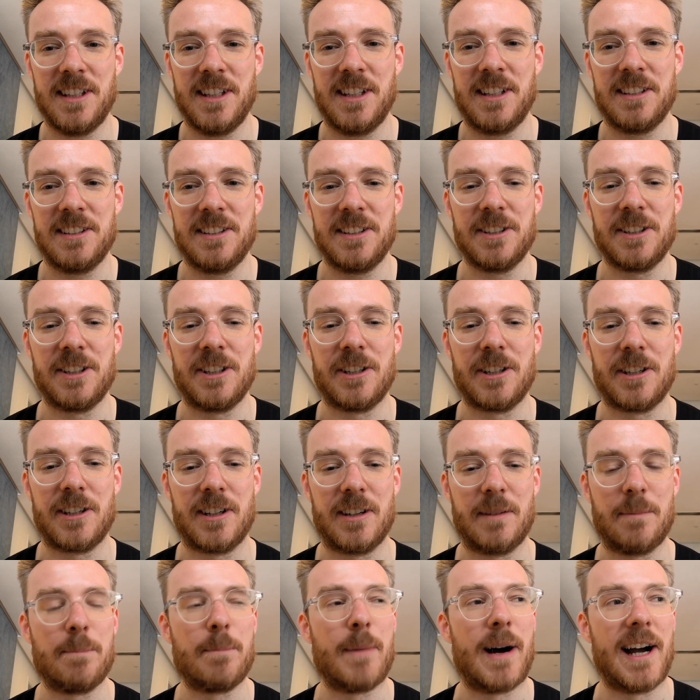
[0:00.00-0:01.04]
in your
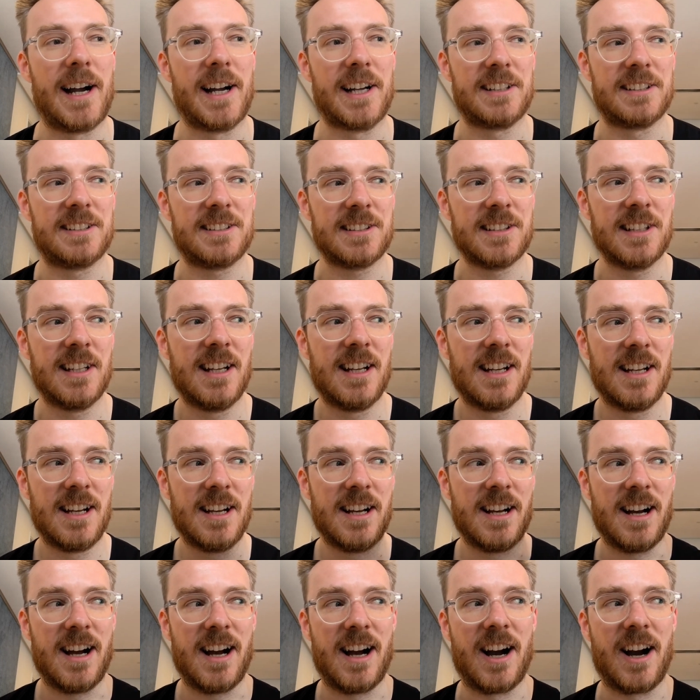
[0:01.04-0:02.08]
minds,
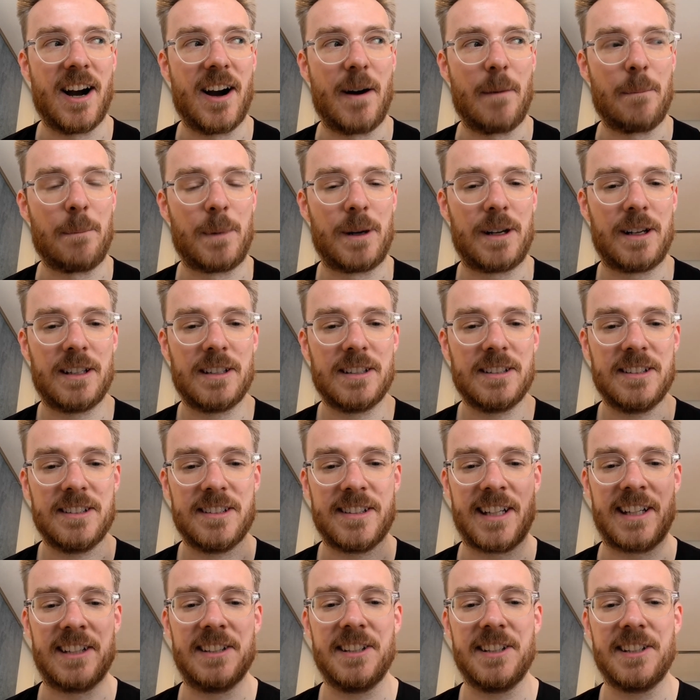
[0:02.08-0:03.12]
10
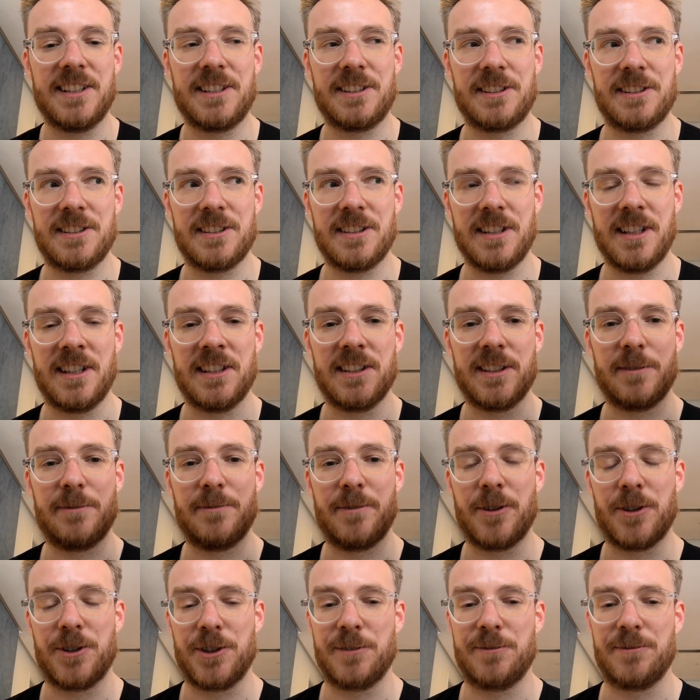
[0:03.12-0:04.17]
years in the
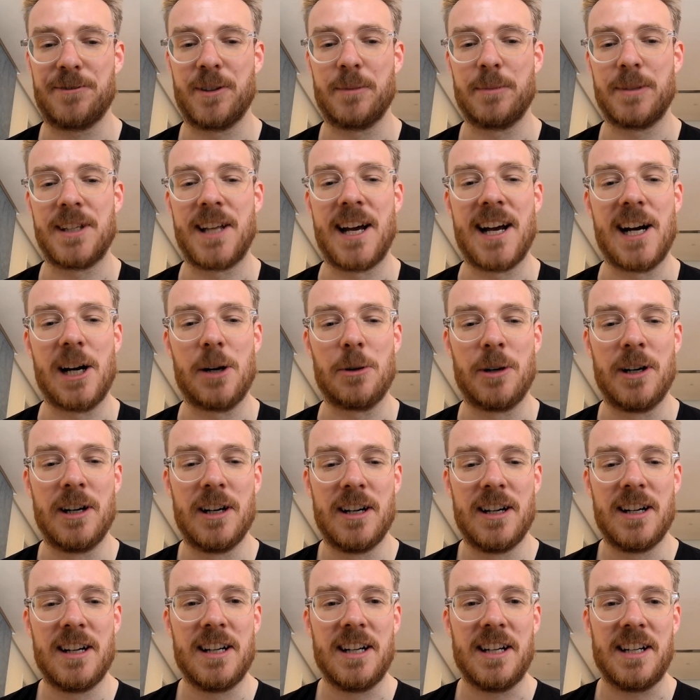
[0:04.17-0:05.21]
future from now,
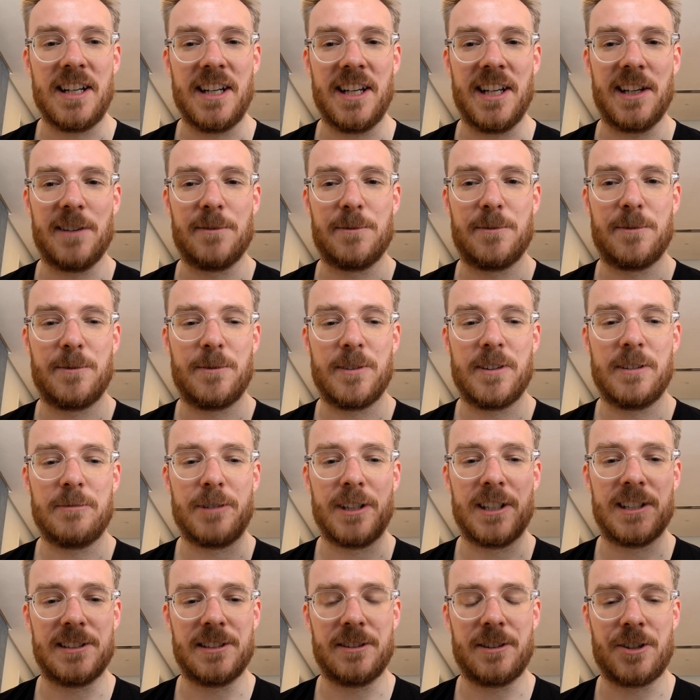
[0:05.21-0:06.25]
if
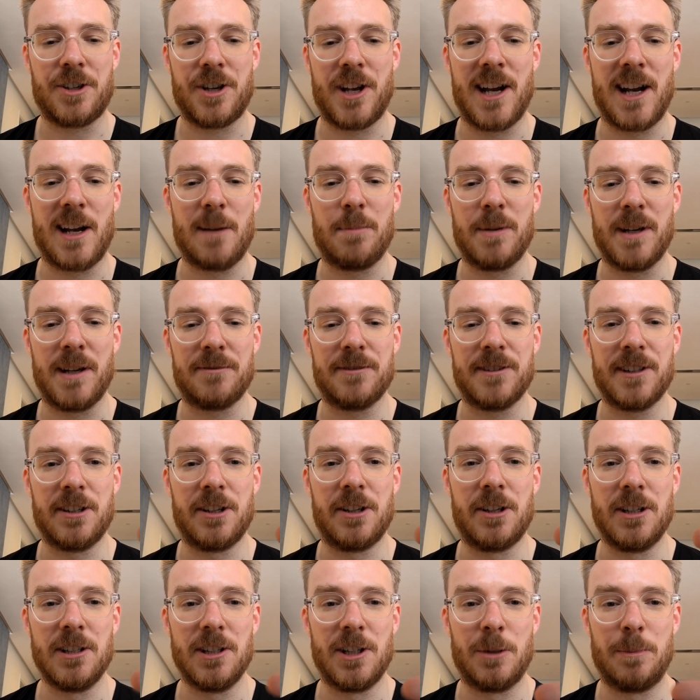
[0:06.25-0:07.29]
ResearchHub, if the
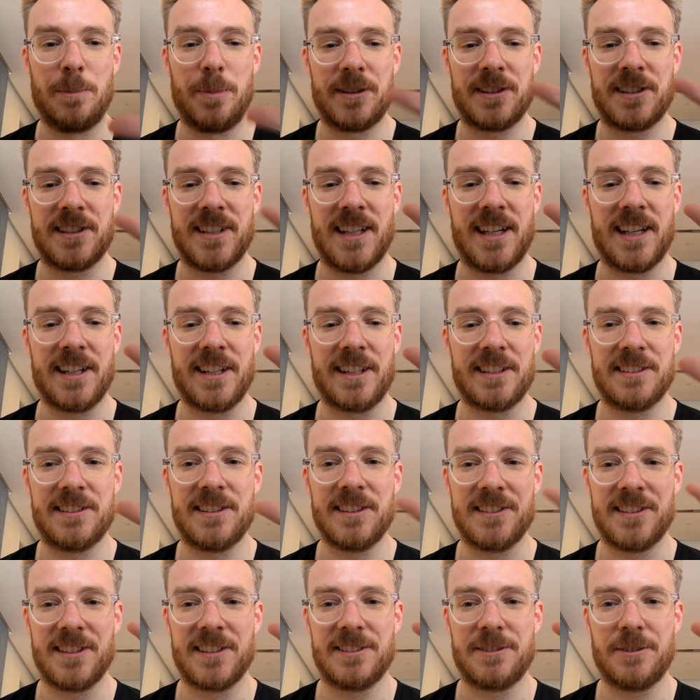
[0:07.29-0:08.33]
whole open science,
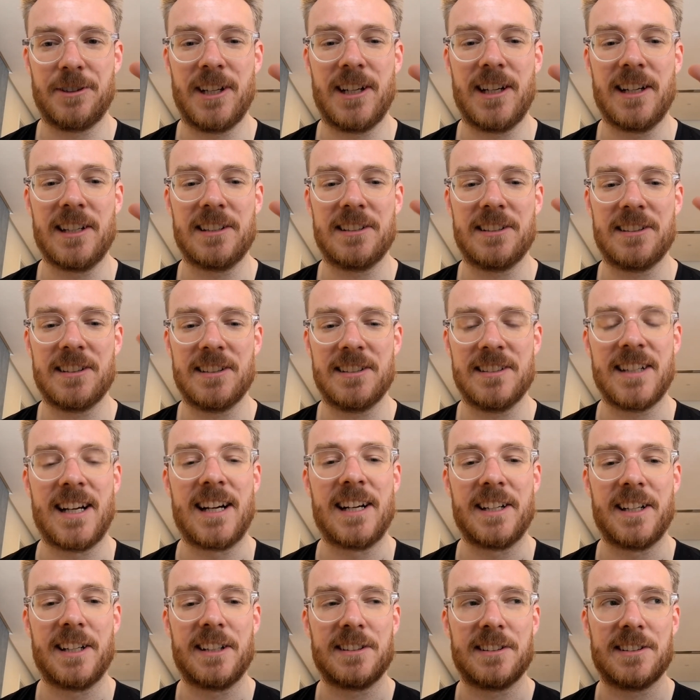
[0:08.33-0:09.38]
decentralized
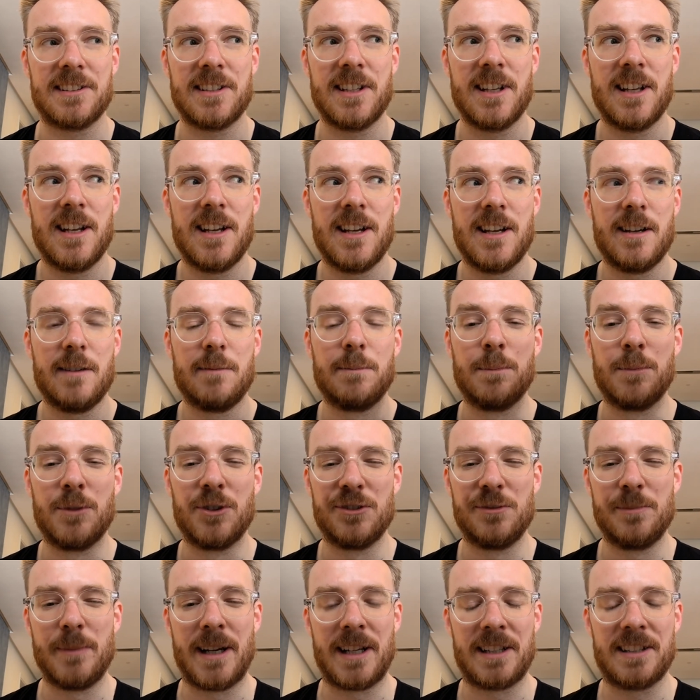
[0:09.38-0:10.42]
science
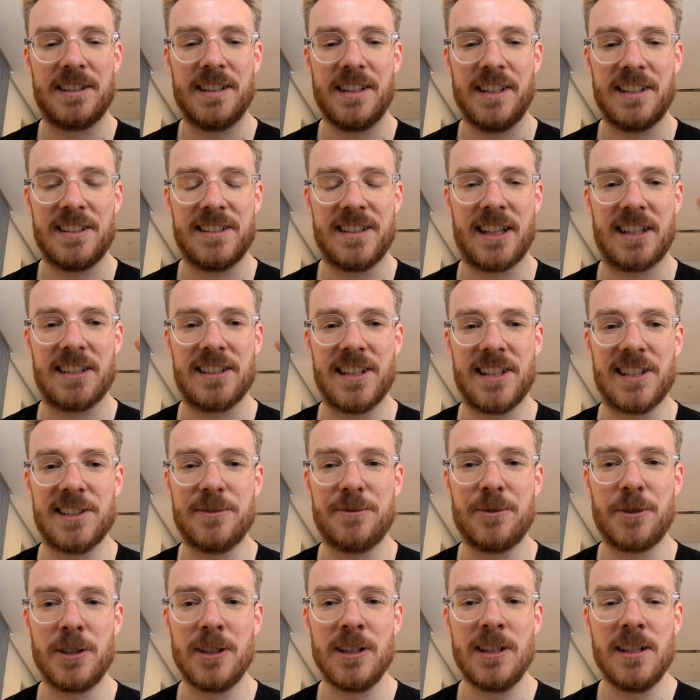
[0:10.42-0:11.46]
movement is
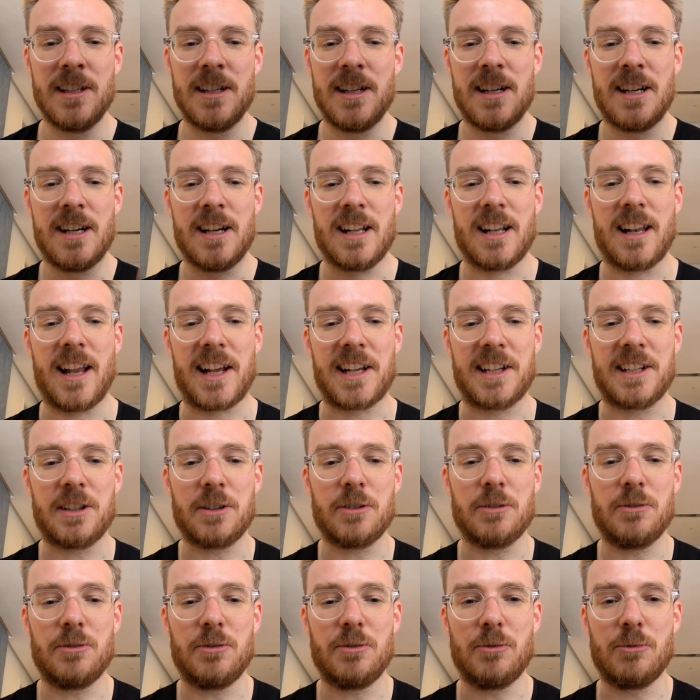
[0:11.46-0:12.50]
successful, like
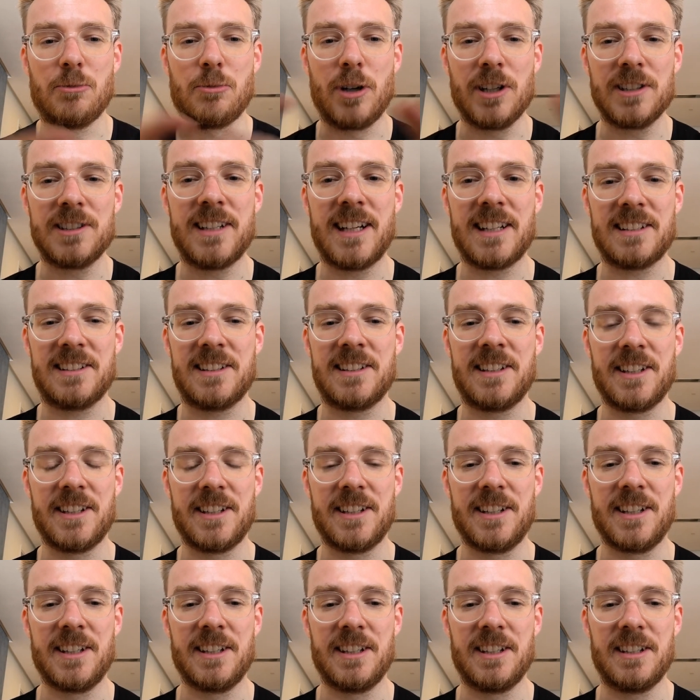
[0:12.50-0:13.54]
what does
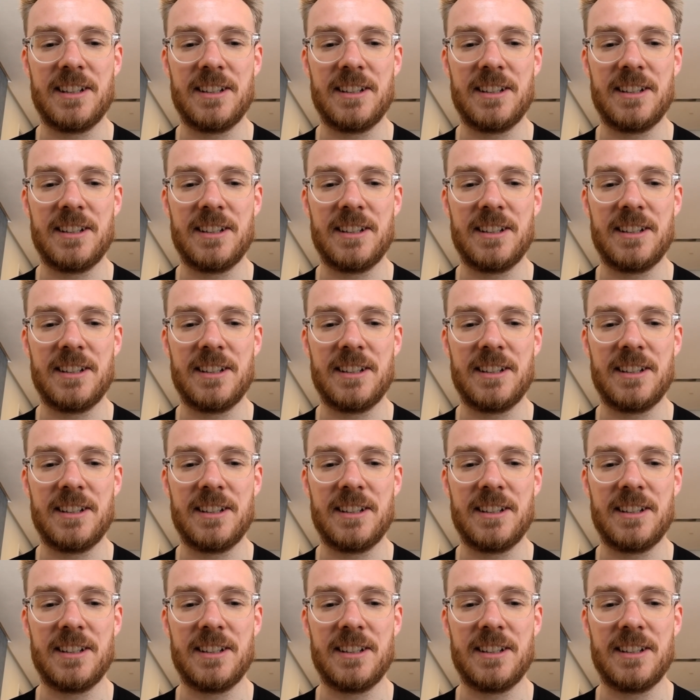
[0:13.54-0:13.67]
the